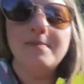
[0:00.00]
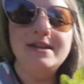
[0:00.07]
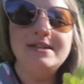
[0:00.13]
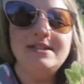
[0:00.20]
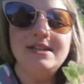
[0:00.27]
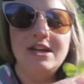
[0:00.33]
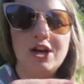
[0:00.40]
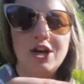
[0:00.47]

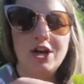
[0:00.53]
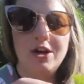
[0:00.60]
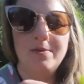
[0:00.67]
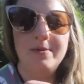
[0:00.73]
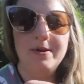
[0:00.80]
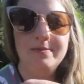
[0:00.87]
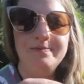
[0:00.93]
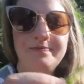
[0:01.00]
minty
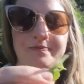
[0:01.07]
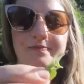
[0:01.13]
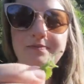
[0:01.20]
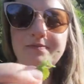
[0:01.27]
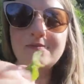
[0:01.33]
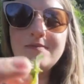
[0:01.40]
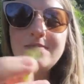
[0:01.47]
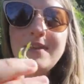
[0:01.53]
herb.
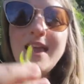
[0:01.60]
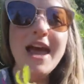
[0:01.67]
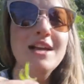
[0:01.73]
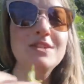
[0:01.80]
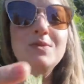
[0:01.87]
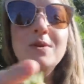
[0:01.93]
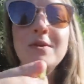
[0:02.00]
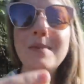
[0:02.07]

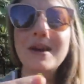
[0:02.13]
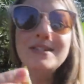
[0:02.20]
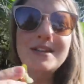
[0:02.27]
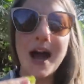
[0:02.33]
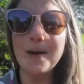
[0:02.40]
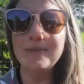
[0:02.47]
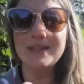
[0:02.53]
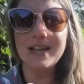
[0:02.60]
It's one of my
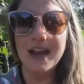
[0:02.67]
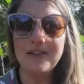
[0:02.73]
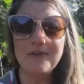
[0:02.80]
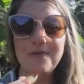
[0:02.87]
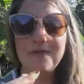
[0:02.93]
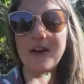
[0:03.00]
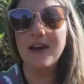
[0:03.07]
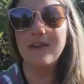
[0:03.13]
top 10
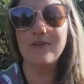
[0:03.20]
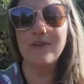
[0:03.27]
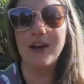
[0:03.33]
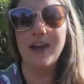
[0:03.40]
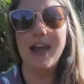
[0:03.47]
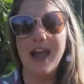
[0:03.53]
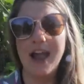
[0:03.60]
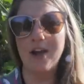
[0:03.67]

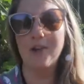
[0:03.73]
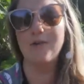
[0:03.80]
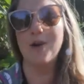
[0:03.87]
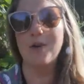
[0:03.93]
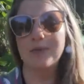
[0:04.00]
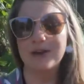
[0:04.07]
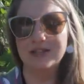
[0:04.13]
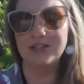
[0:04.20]
favorite
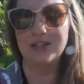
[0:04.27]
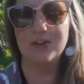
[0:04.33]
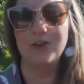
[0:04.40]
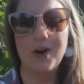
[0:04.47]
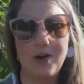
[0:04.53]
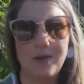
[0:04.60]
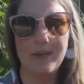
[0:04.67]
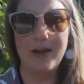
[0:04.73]
aromas to
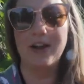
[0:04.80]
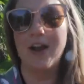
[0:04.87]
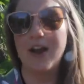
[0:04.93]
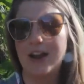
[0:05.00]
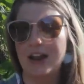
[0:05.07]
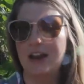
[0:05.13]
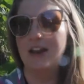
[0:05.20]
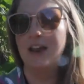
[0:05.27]
grow in my
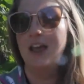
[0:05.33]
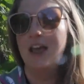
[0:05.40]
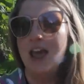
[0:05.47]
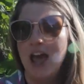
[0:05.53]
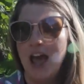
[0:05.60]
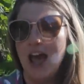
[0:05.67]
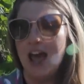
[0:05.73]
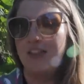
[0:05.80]
garden.
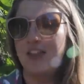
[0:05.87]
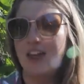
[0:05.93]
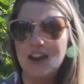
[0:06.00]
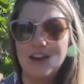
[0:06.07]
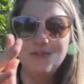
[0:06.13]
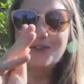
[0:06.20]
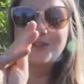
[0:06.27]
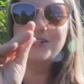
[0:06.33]
And then
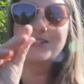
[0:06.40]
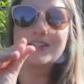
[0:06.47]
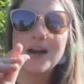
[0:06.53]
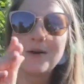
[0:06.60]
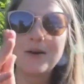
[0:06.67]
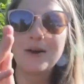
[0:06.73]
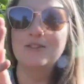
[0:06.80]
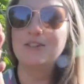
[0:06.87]
if you just
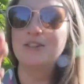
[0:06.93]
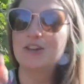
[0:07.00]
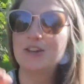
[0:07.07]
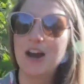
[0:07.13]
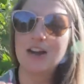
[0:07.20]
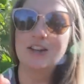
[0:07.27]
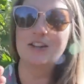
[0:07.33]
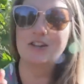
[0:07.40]
come out to your
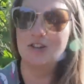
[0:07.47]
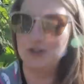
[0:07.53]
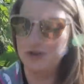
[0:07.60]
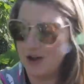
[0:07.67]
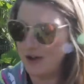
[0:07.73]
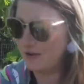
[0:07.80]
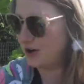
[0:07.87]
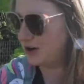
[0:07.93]
garden and you have